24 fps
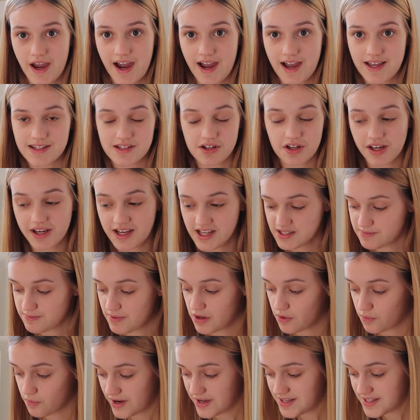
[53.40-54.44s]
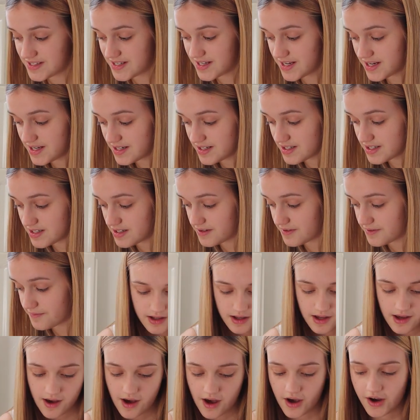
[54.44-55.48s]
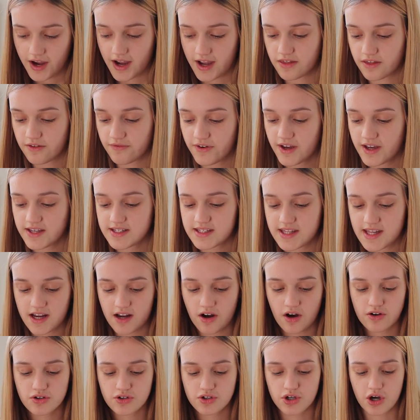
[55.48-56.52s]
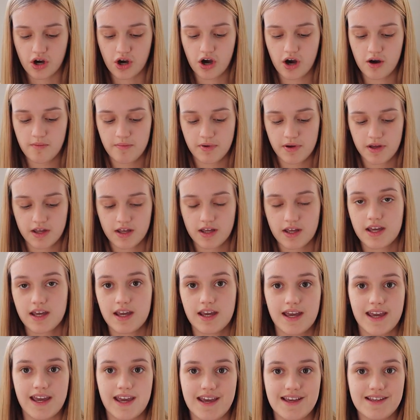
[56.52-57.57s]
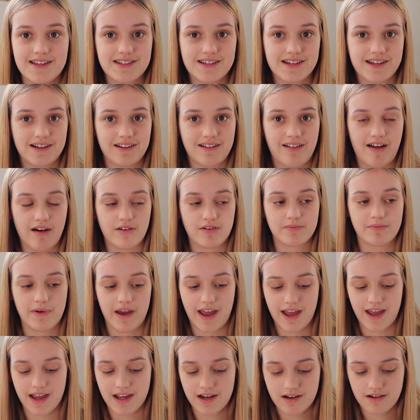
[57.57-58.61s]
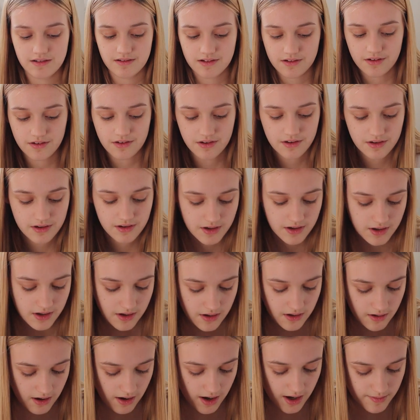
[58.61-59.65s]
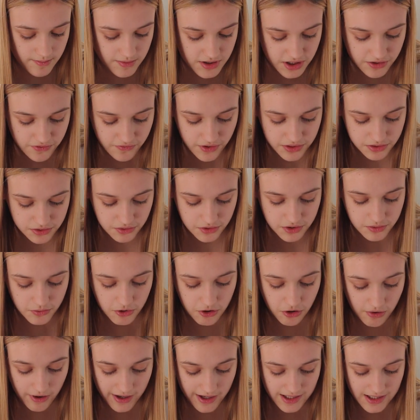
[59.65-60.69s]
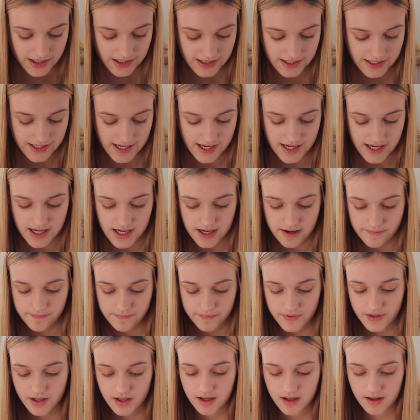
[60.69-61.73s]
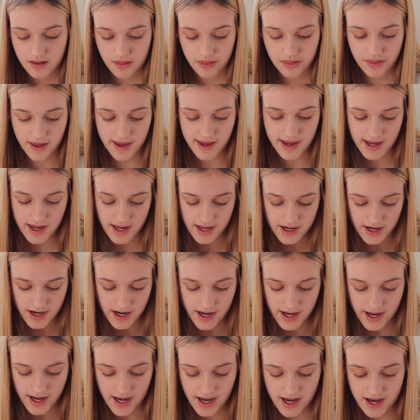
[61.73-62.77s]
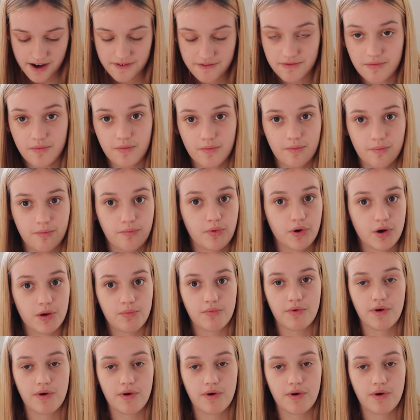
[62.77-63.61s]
it's not like it's being wasted. Okay, the first thing on top is cloud paint. I'm just going to run through them quickly. Then I have Boy